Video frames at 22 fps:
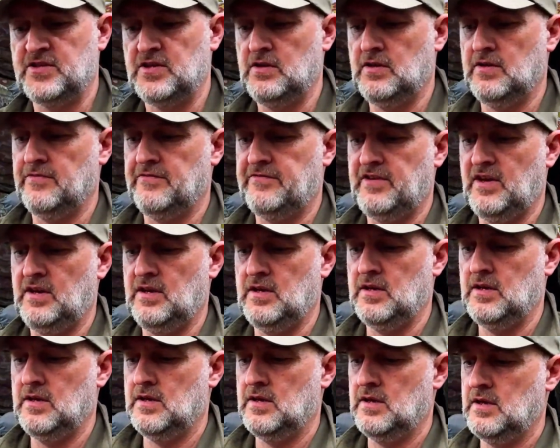So you can feed
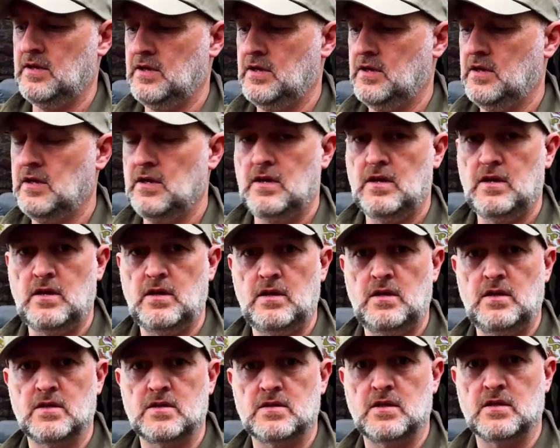
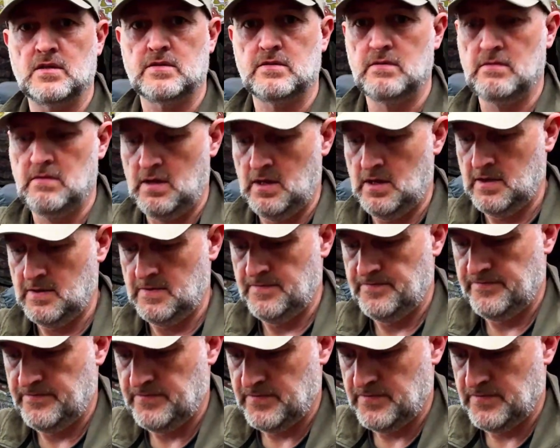your sticks through here,